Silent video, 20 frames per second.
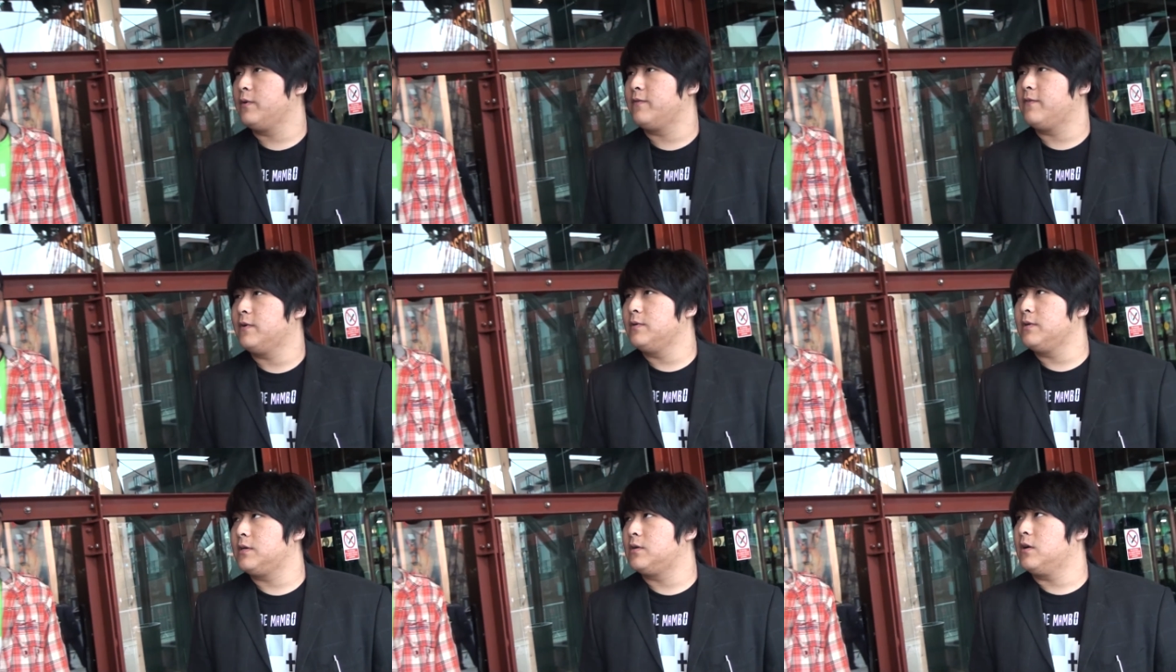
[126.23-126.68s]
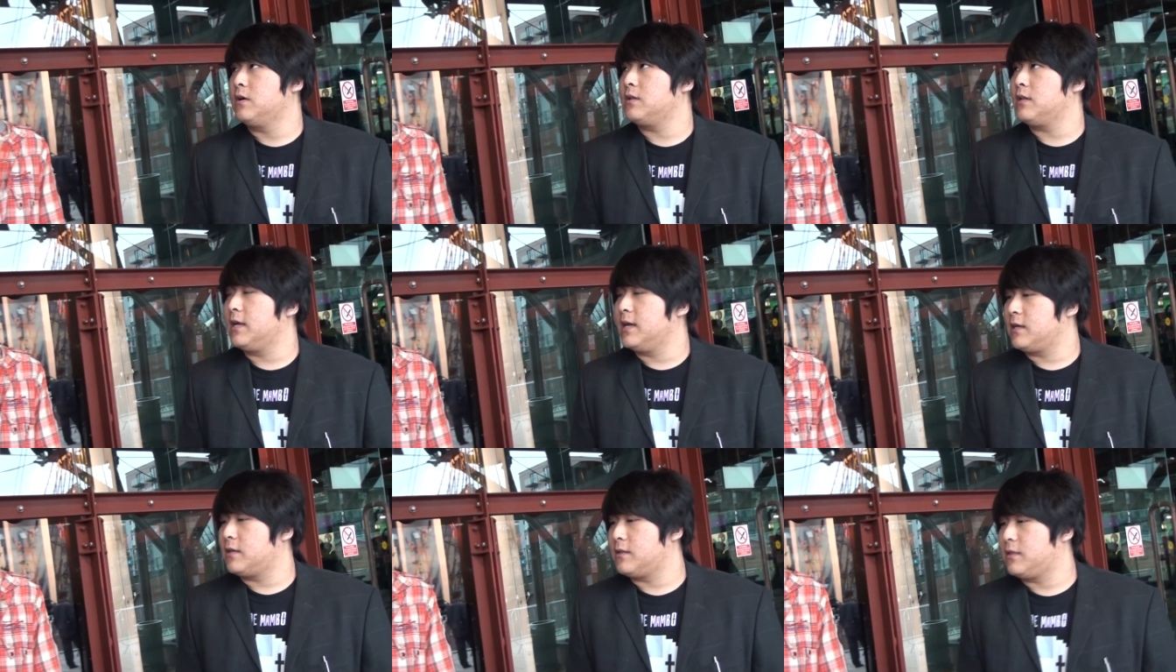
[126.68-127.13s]
we've only
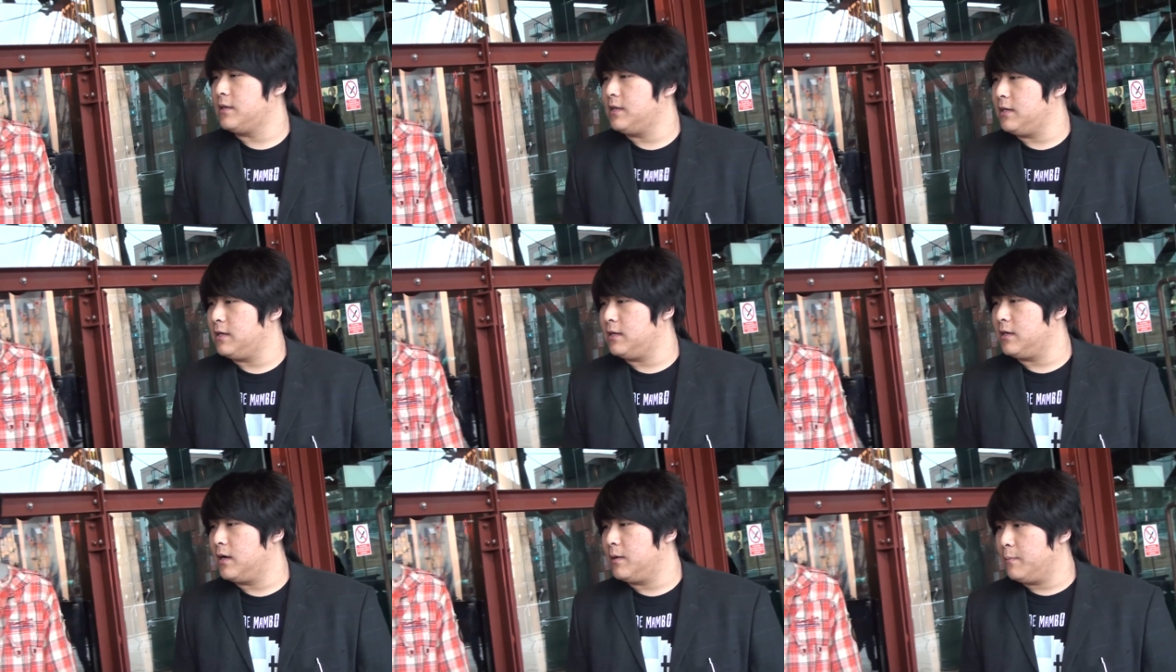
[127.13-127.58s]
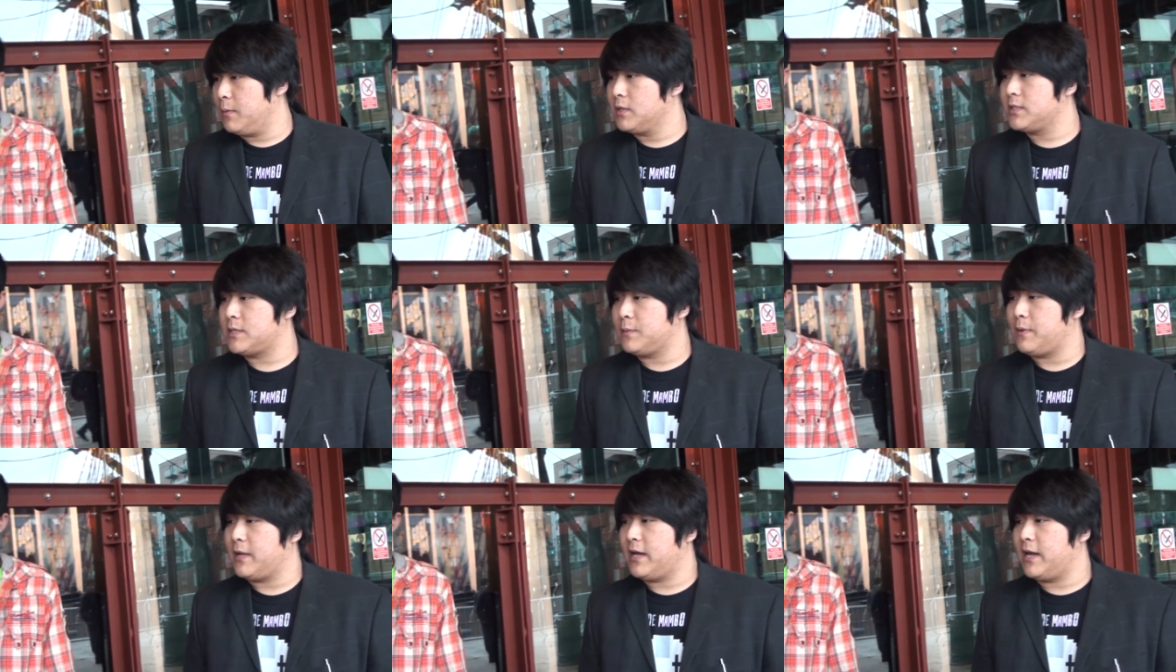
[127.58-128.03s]
got like the uh,
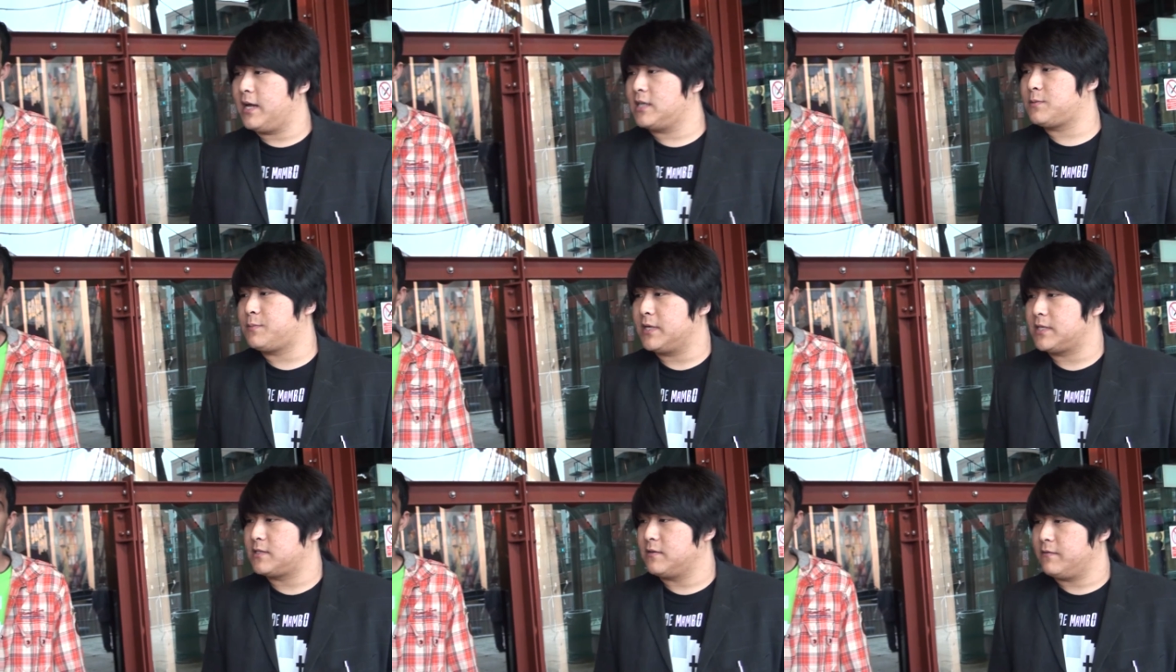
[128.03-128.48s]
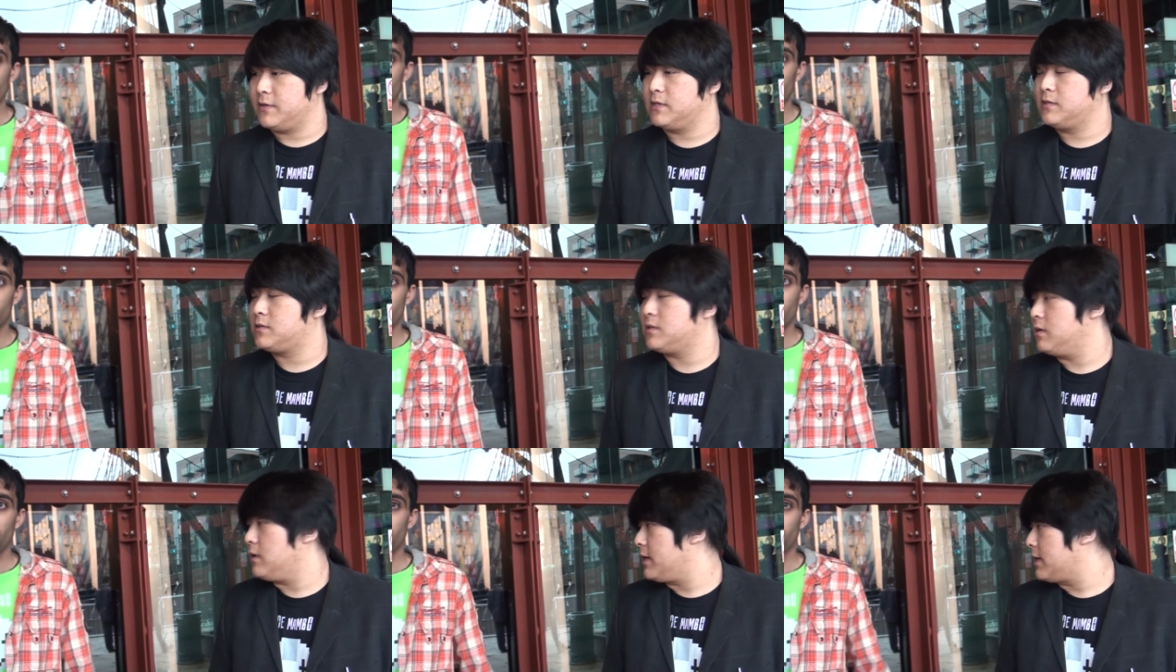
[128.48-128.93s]
multiplayer aspect of it.
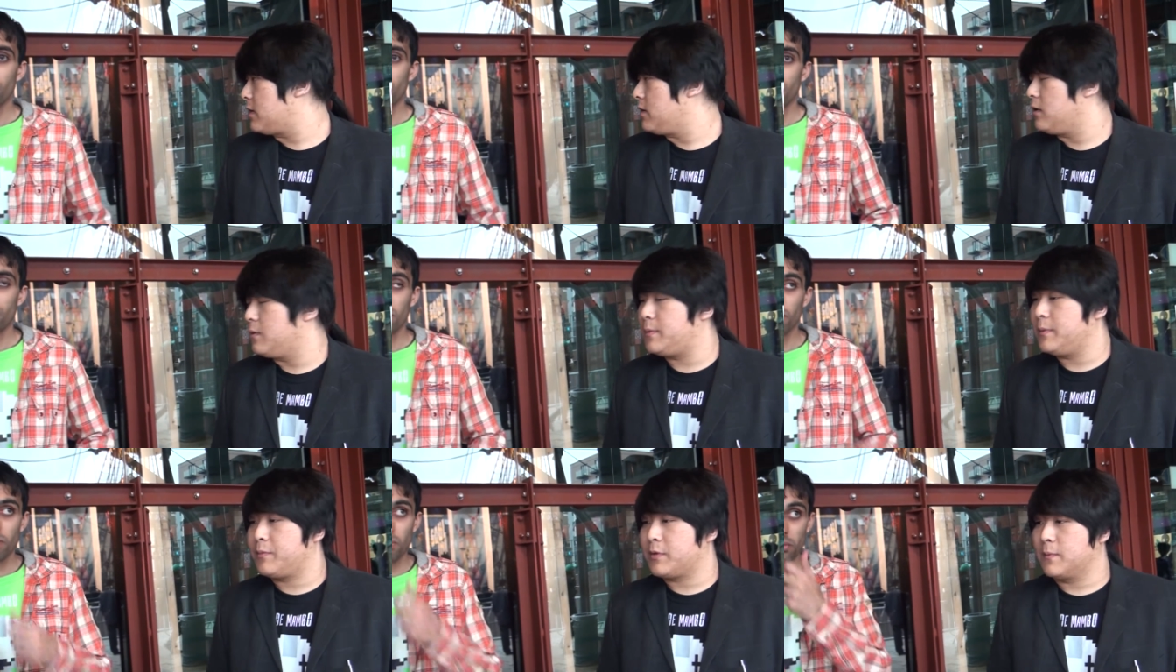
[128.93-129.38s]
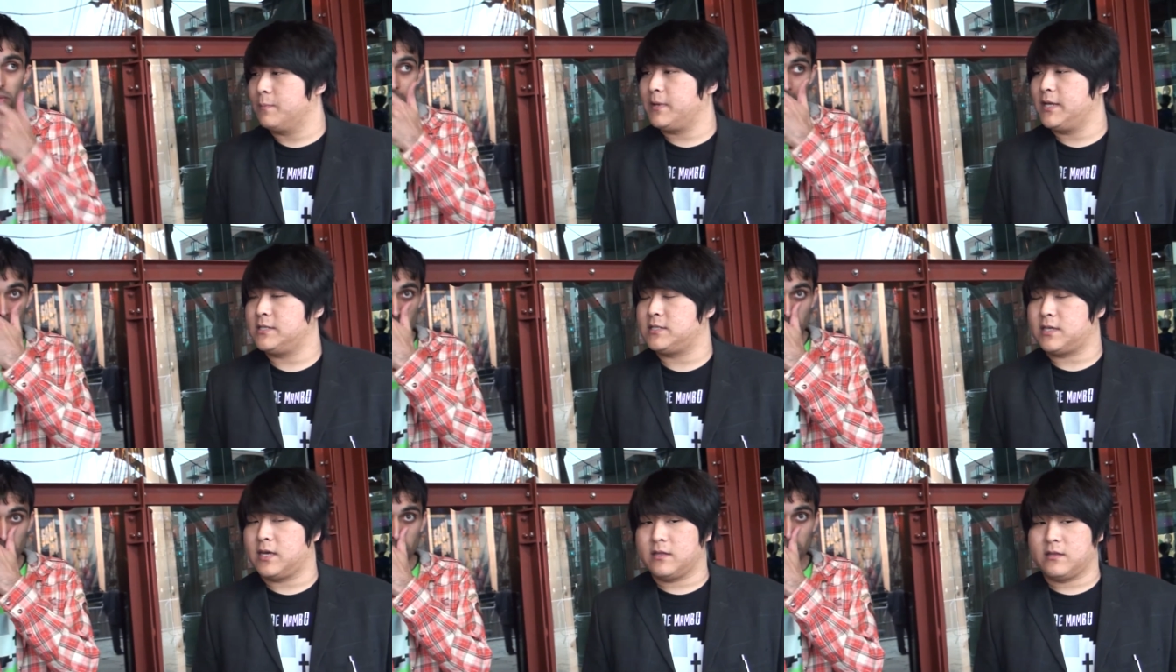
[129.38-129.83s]
So yeah. A lot of people
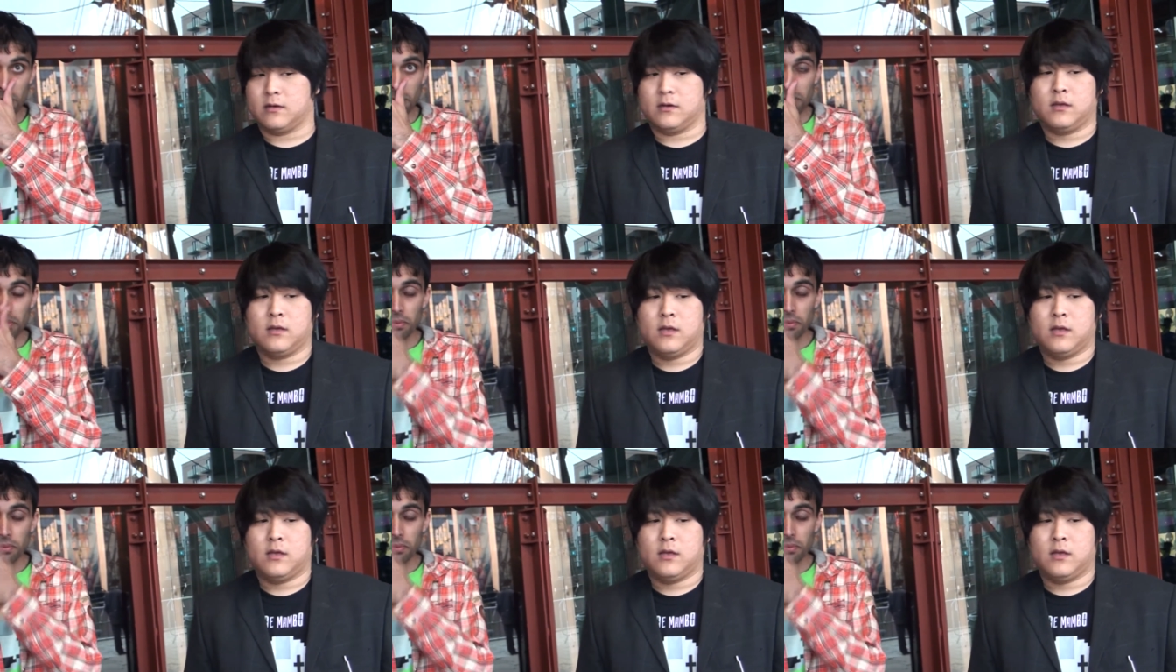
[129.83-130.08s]
play together,